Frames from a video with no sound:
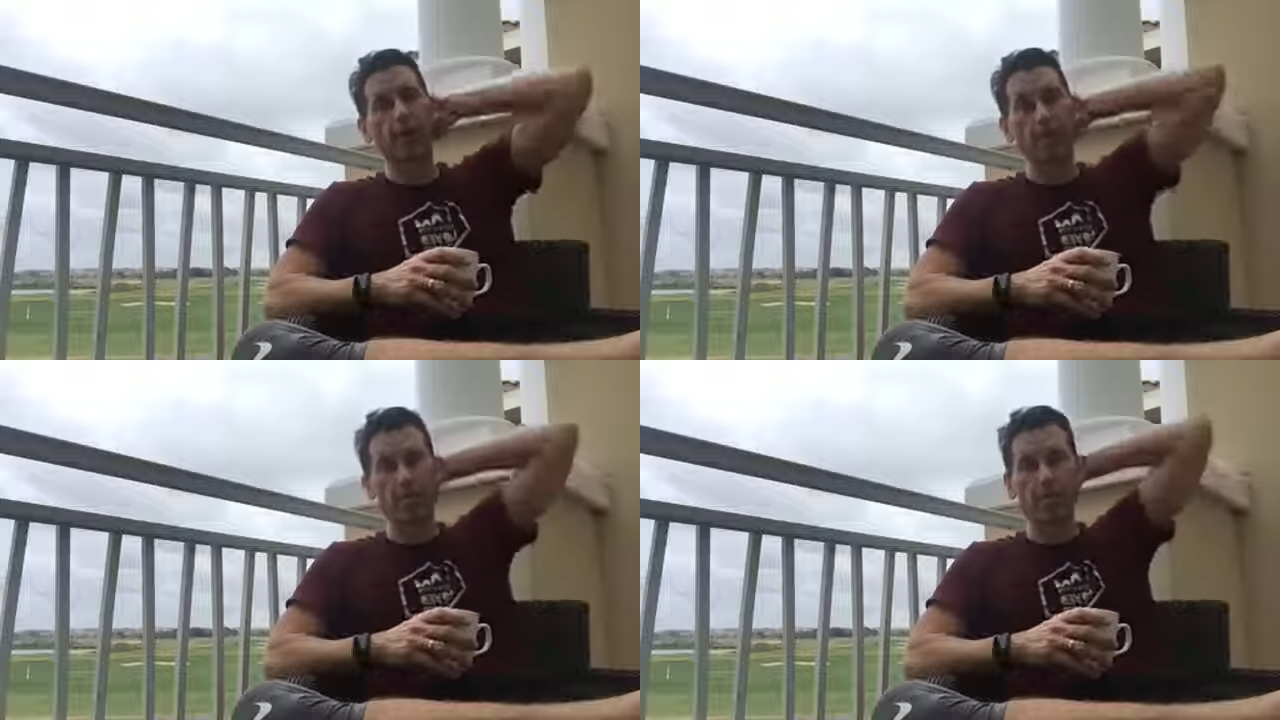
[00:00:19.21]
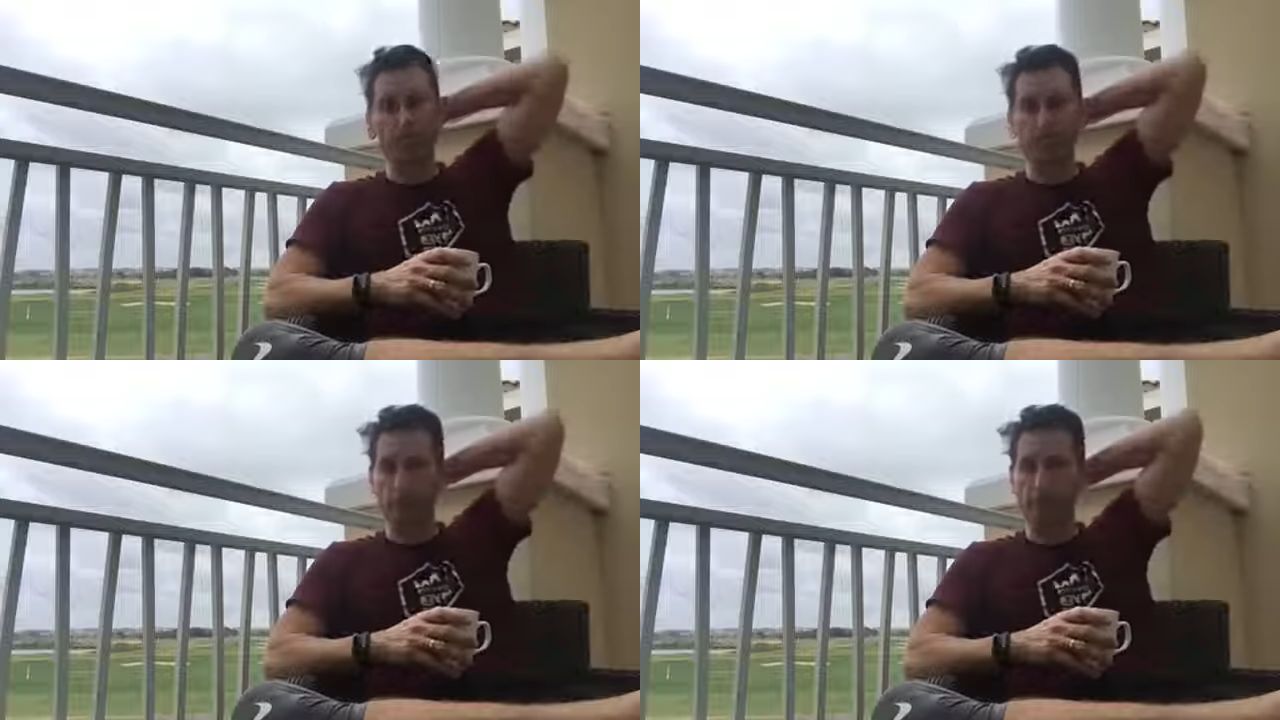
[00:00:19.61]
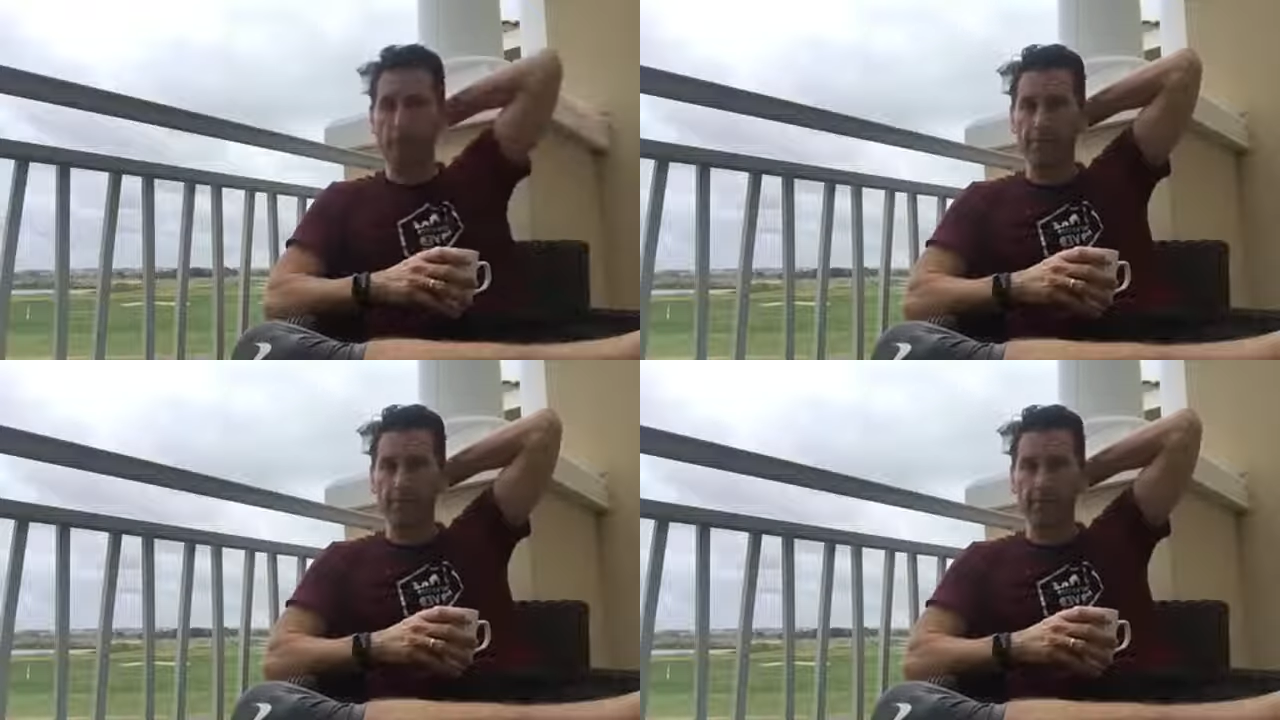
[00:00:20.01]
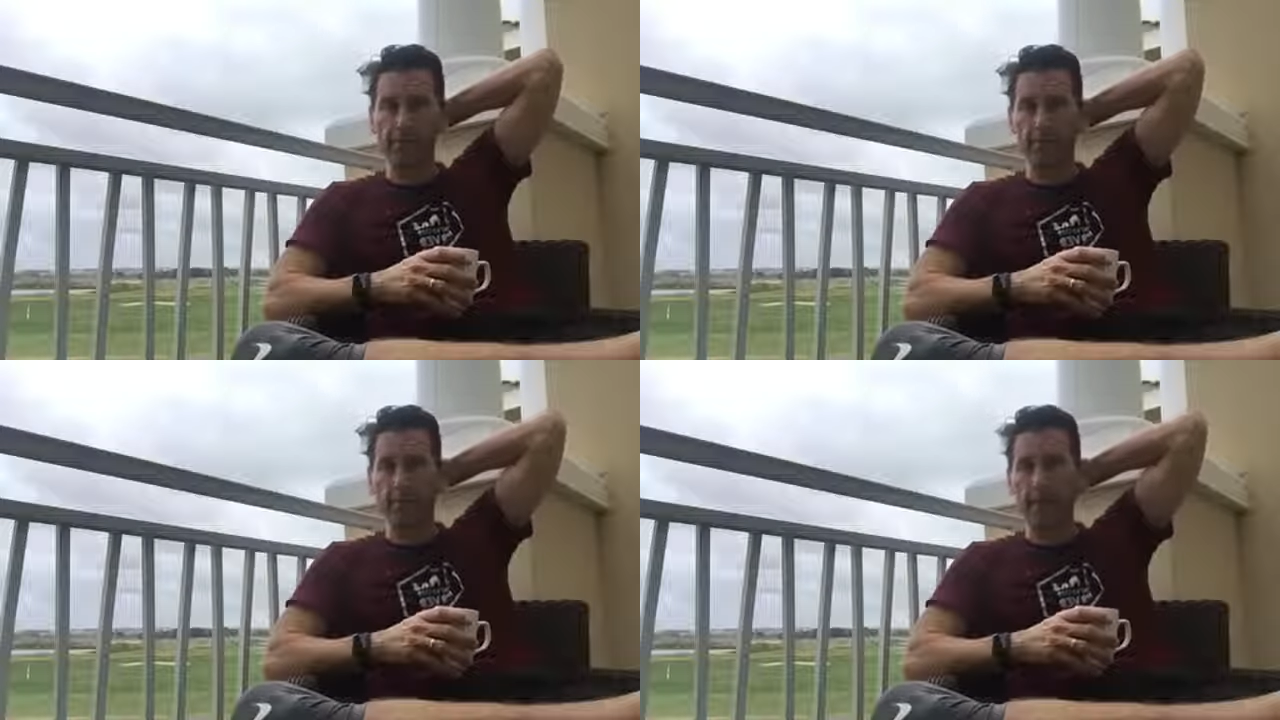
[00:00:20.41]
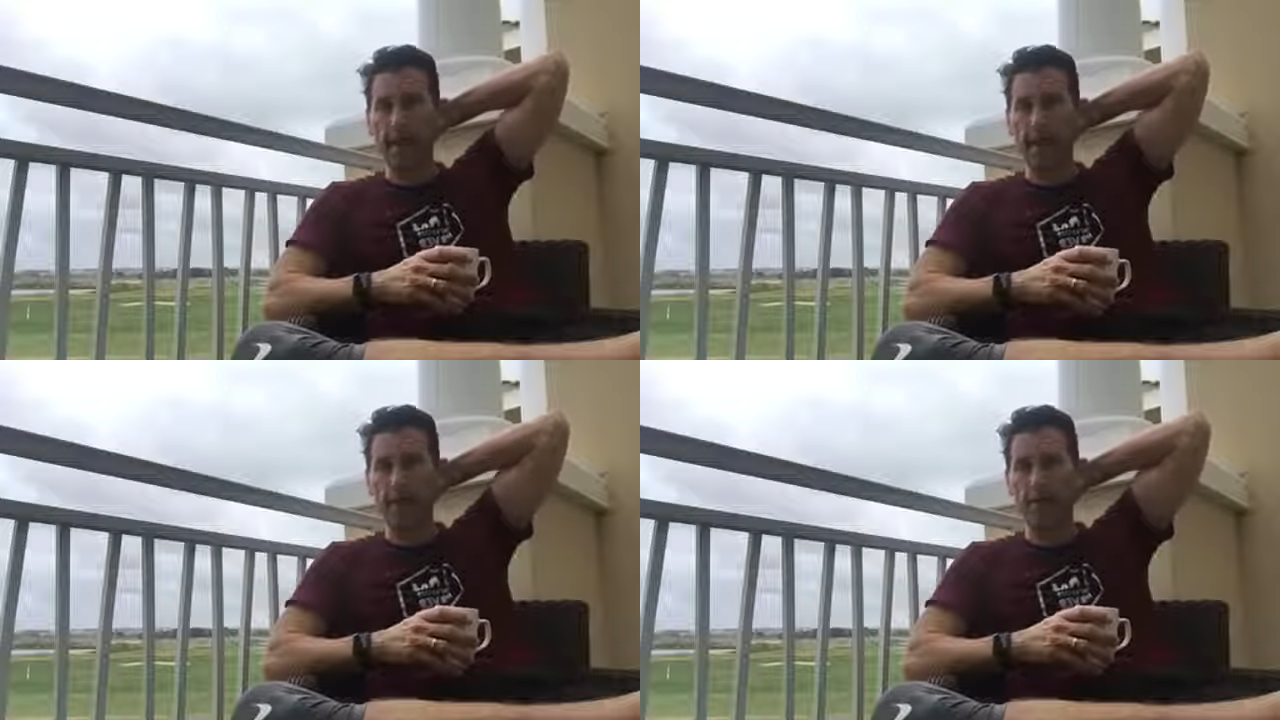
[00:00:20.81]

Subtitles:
speaking at a conference later today